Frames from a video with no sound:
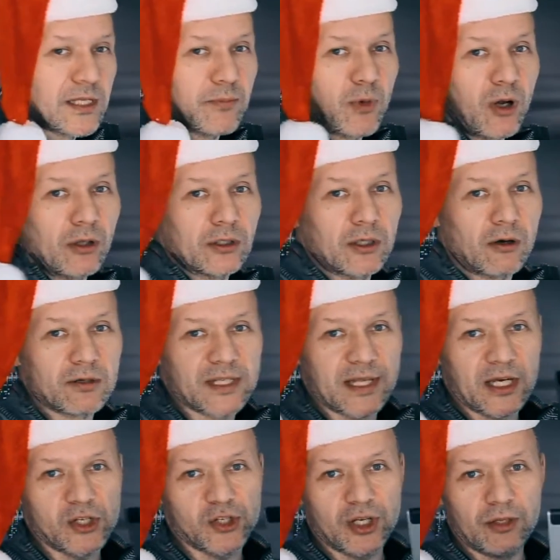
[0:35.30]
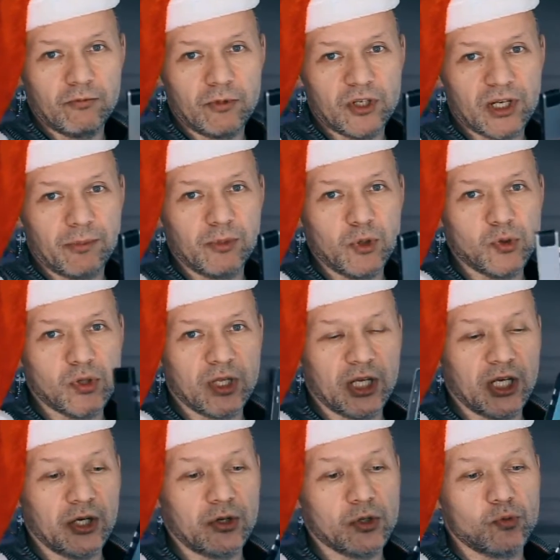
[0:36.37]
small dock station, which I'm using
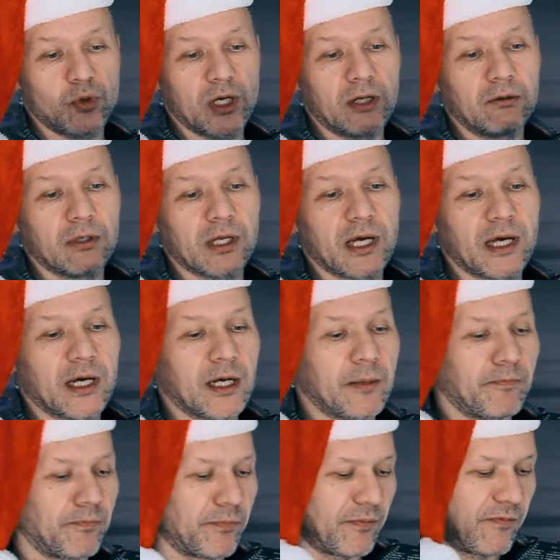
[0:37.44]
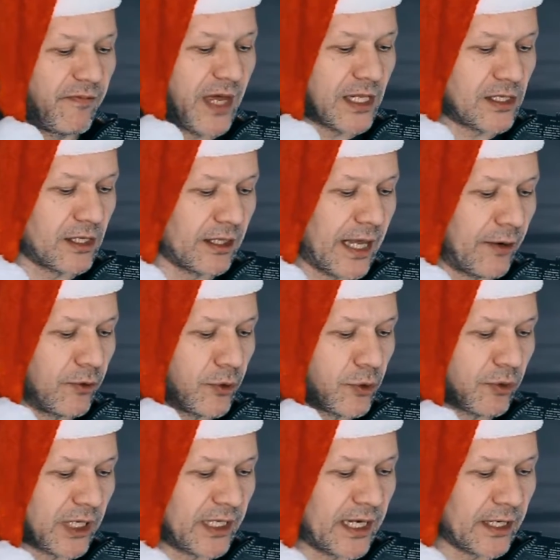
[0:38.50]
here as well, that allow you
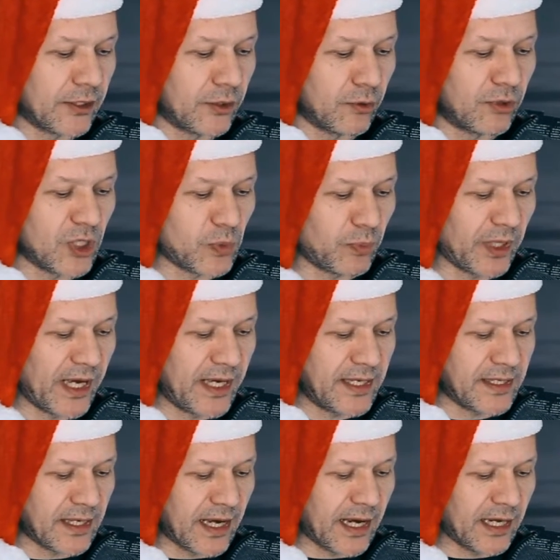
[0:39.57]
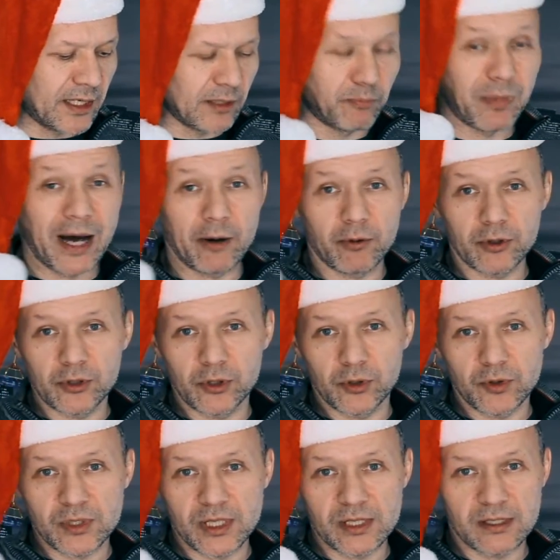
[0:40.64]
to connect your displays and power to
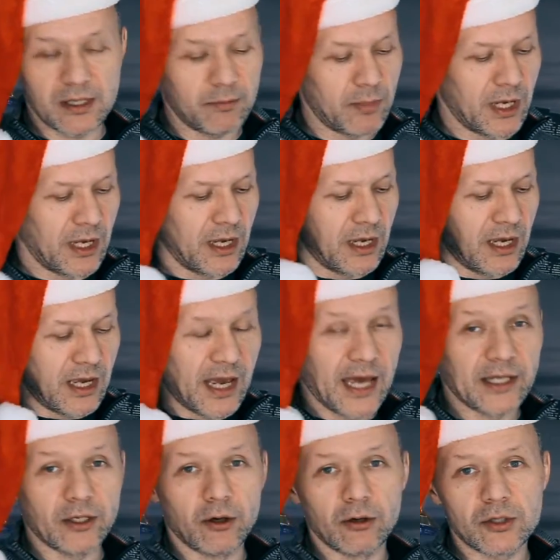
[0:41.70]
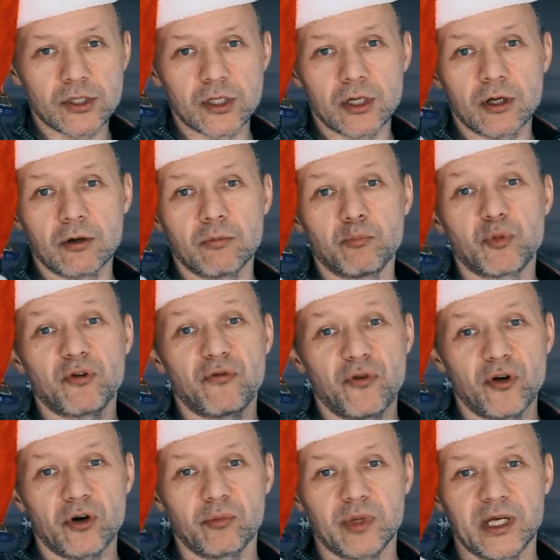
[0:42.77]
your system. And also,
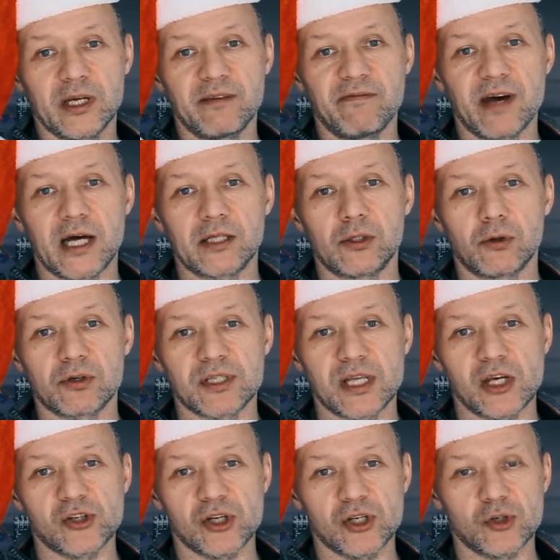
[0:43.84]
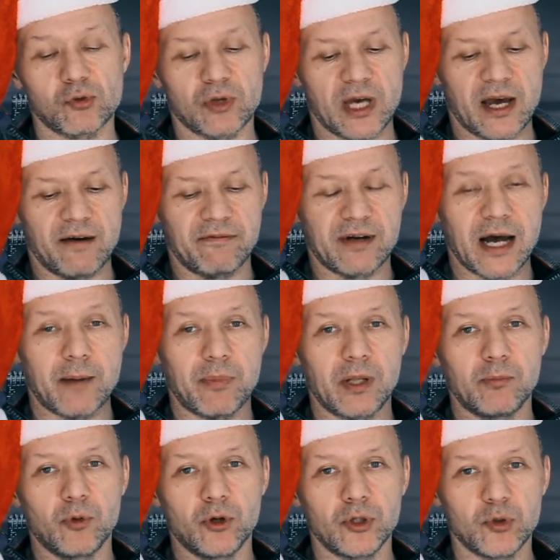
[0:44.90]
preferably, that dock station should have a
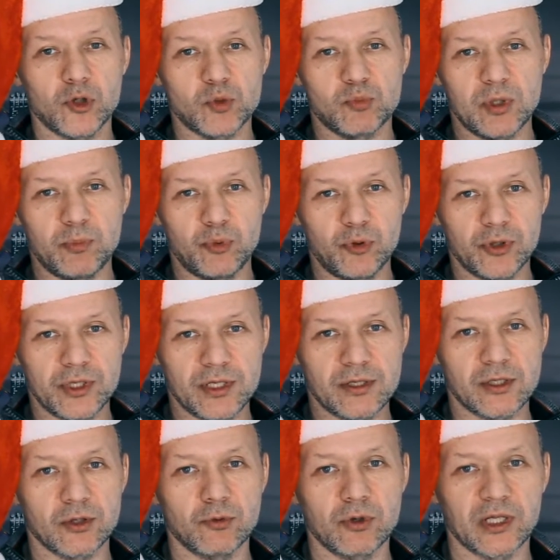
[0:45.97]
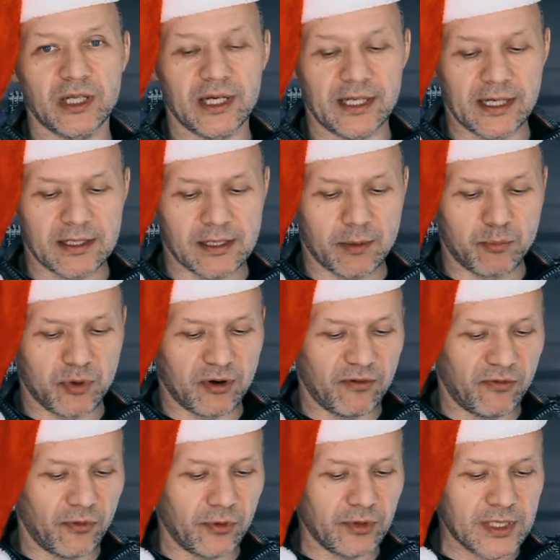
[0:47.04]
couple more USB ports, so you can connect some
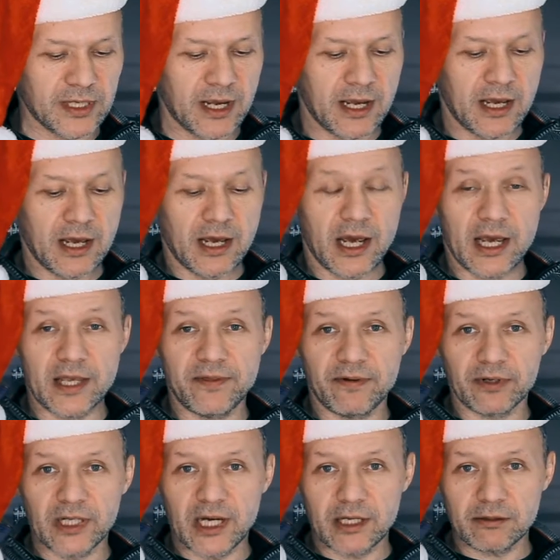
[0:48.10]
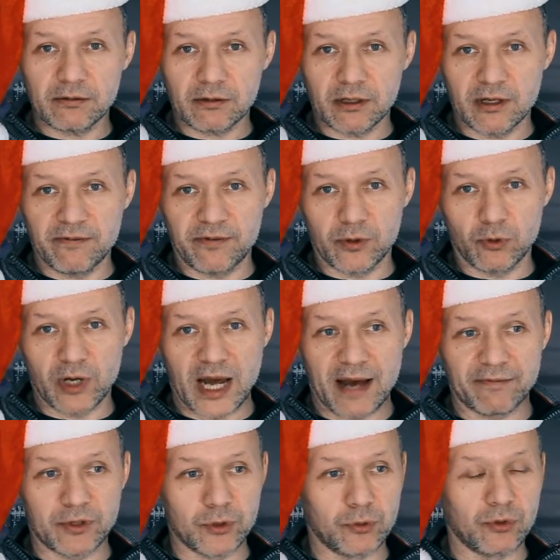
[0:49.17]
peripherals. Ethernet, if you
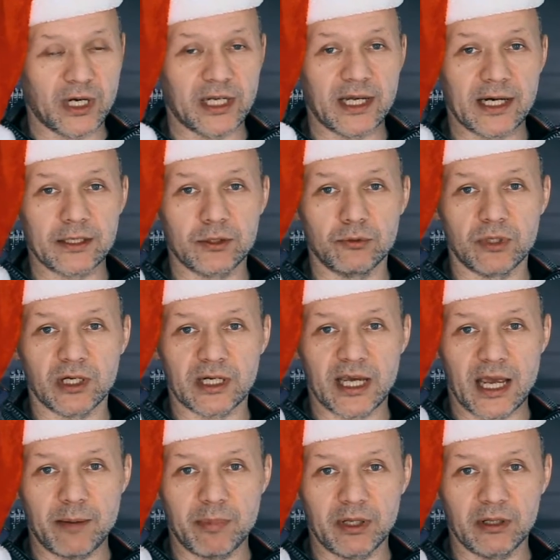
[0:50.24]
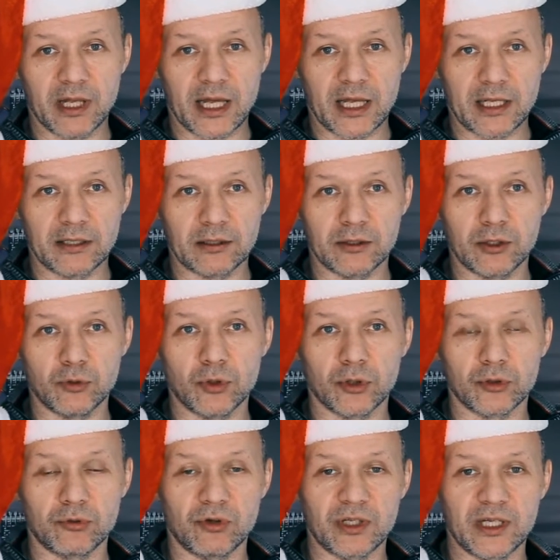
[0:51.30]
have to connect to the cable and you
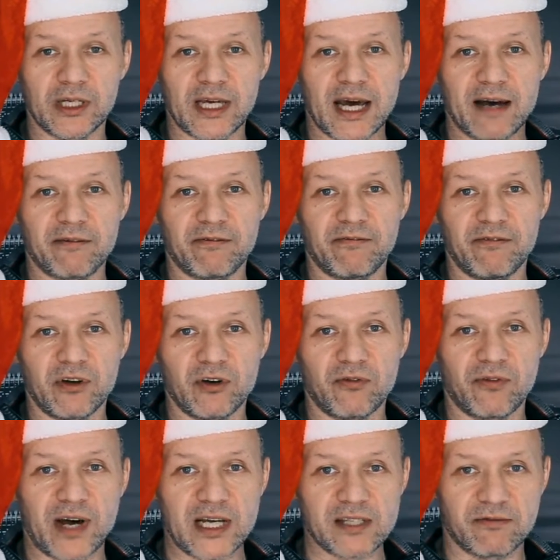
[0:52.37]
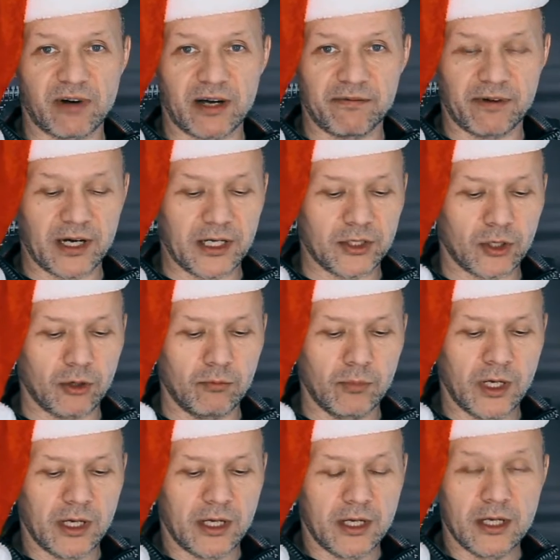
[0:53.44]
don't really have very fast Wi-Fi at
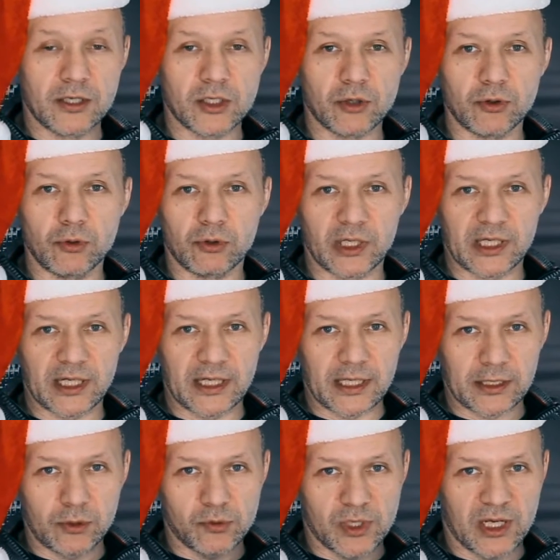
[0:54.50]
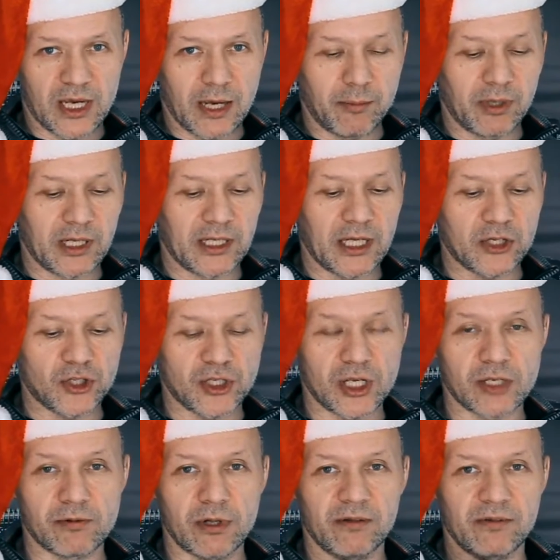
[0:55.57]
home, so you can connect using cable connections
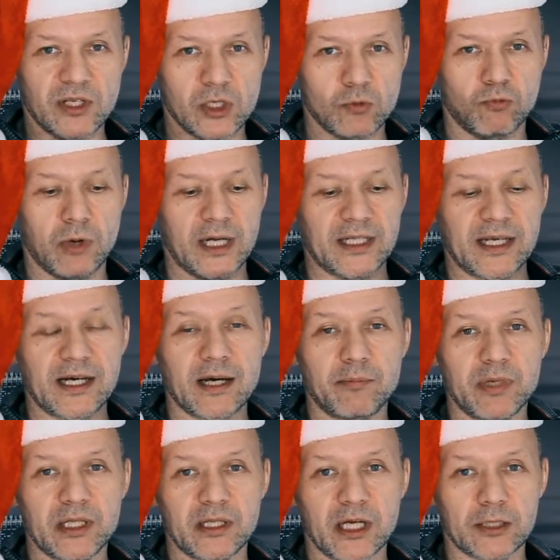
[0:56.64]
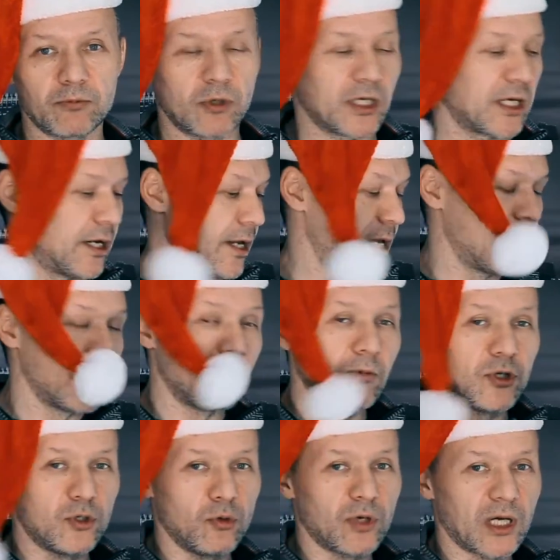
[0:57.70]
as well. This is 1 gigabit network,
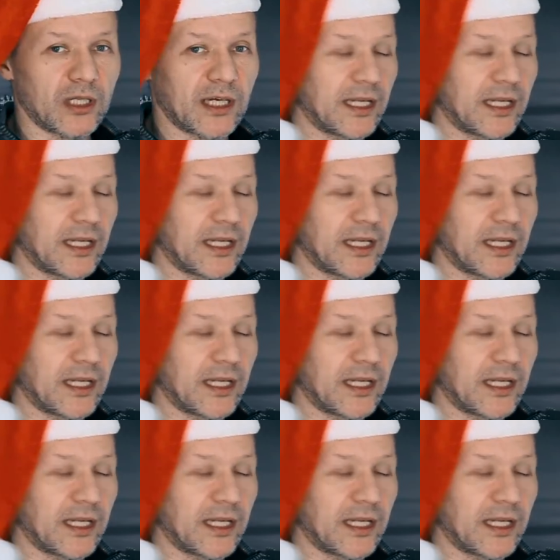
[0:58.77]
which you can